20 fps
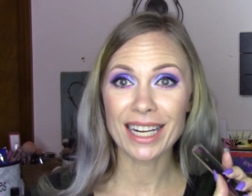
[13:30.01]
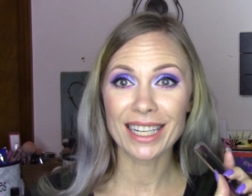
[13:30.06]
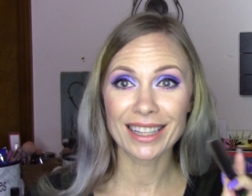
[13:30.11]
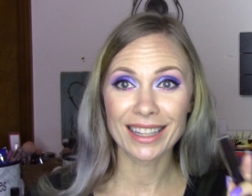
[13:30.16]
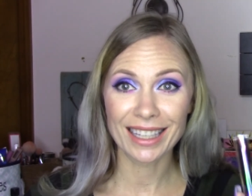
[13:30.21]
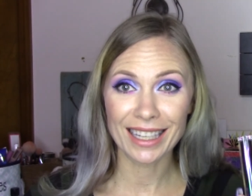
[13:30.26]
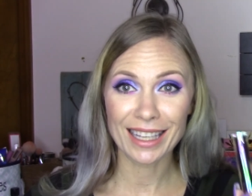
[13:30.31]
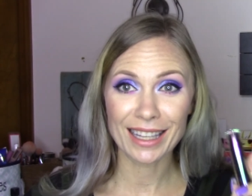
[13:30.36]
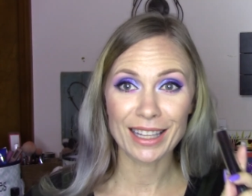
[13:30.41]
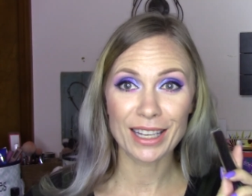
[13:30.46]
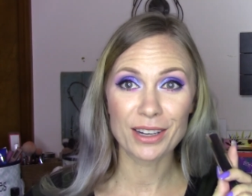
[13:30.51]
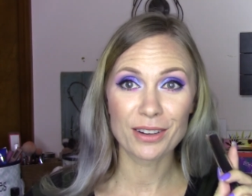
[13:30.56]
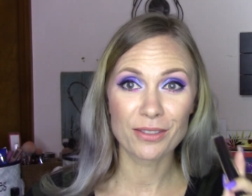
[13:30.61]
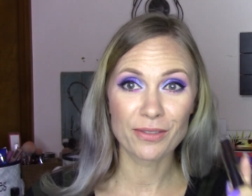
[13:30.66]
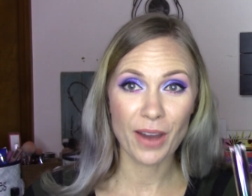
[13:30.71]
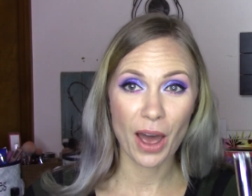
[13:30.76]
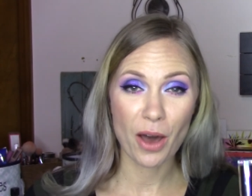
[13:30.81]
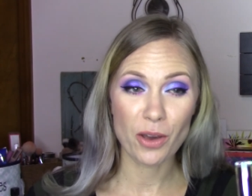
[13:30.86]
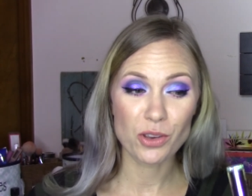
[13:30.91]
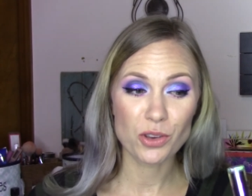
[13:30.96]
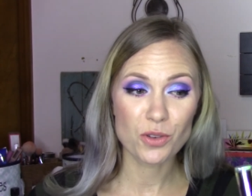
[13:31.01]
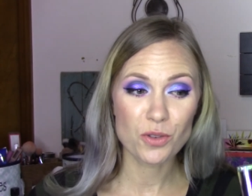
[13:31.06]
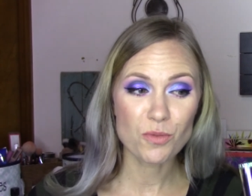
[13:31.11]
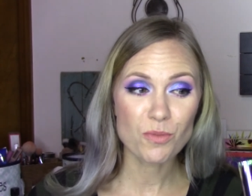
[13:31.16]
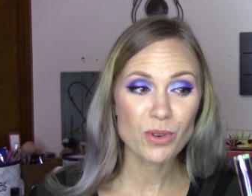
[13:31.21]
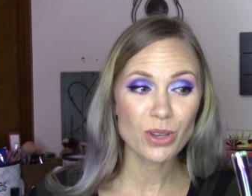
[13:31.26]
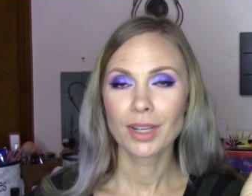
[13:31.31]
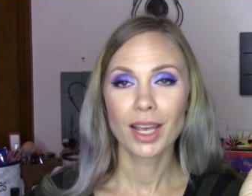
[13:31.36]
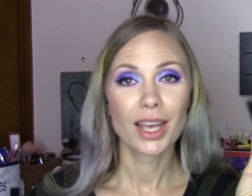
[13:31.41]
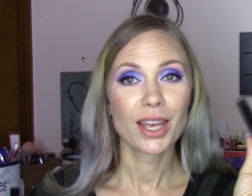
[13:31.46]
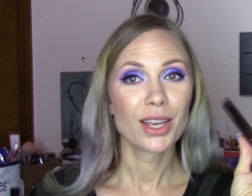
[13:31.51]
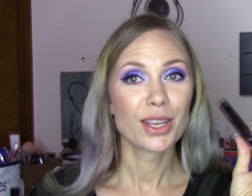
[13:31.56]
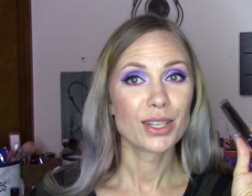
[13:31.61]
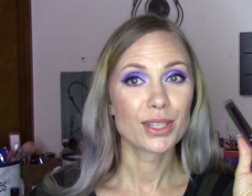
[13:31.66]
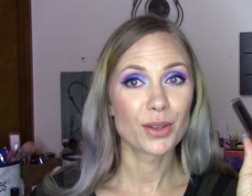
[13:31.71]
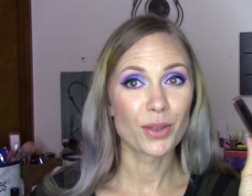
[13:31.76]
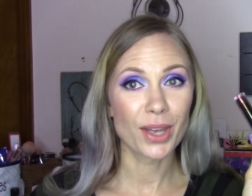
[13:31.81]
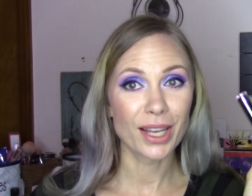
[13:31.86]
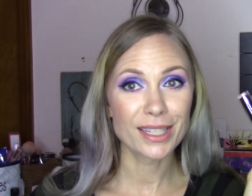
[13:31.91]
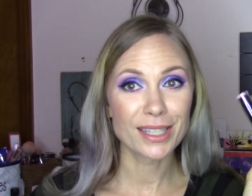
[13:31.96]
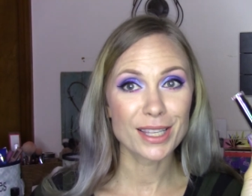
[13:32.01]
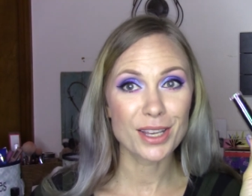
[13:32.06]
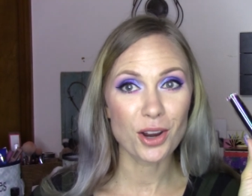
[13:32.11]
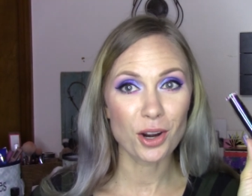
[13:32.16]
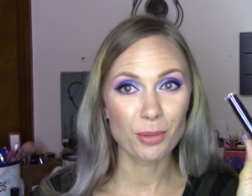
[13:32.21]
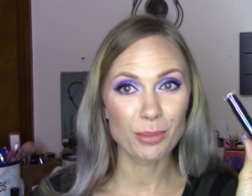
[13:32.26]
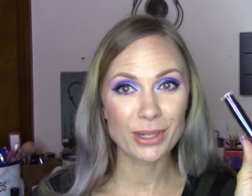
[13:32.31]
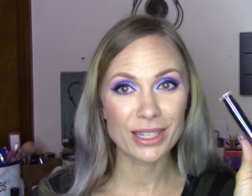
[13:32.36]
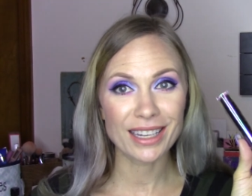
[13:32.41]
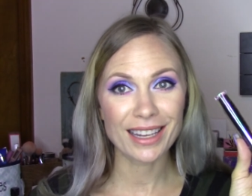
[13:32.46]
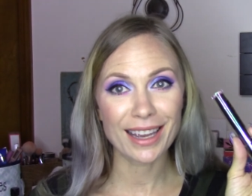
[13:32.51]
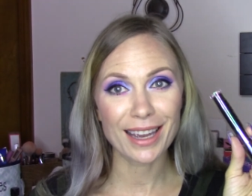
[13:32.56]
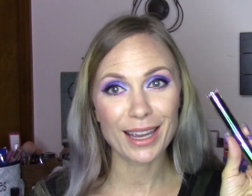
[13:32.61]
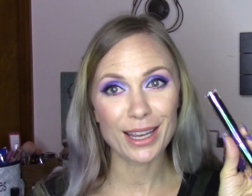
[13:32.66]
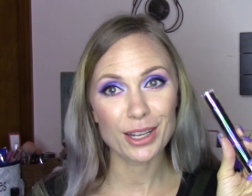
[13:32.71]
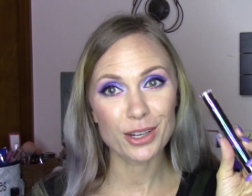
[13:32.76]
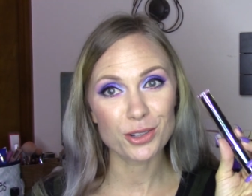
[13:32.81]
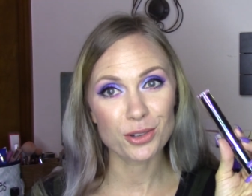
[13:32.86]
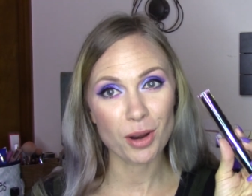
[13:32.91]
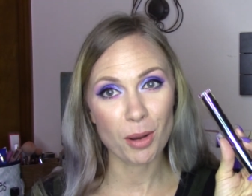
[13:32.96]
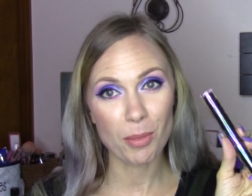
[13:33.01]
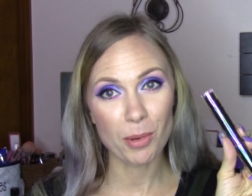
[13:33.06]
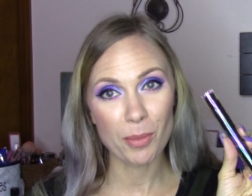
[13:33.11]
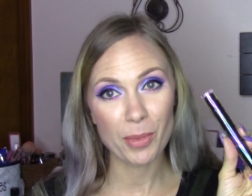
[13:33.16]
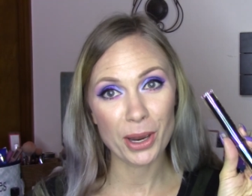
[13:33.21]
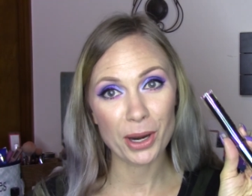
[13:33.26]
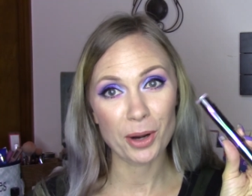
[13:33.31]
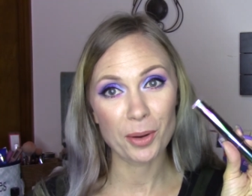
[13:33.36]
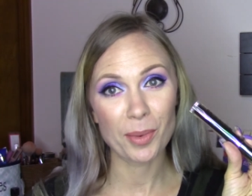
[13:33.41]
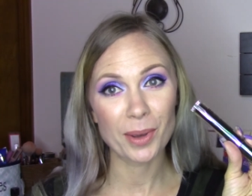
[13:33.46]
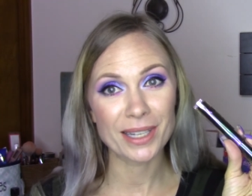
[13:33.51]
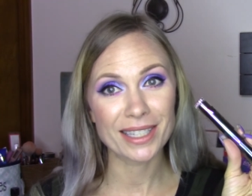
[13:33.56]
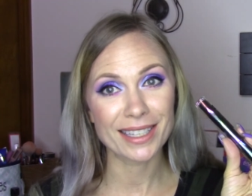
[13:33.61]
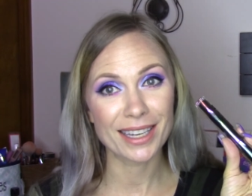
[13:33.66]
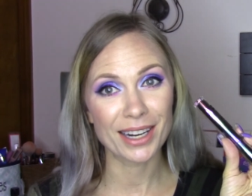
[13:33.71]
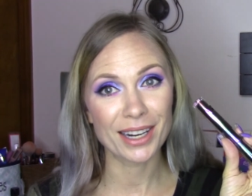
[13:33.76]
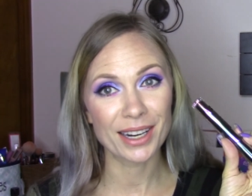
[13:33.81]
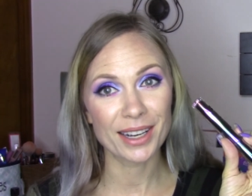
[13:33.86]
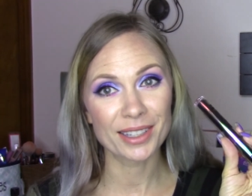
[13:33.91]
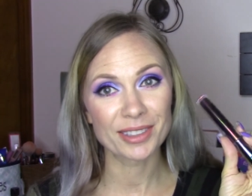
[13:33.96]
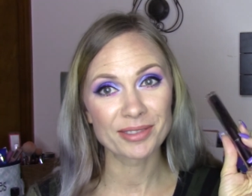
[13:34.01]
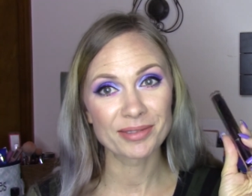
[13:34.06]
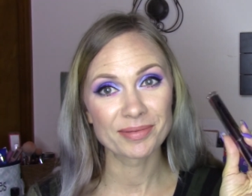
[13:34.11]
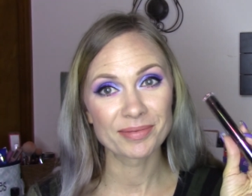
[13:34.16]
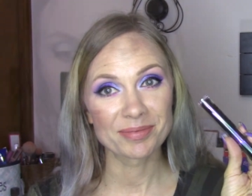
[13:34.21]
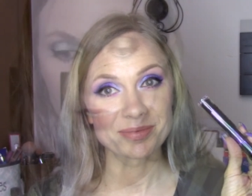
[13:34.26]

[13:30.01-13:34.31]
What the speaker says: length and volume. So that's the Urban Decay Troublemaker Mascara.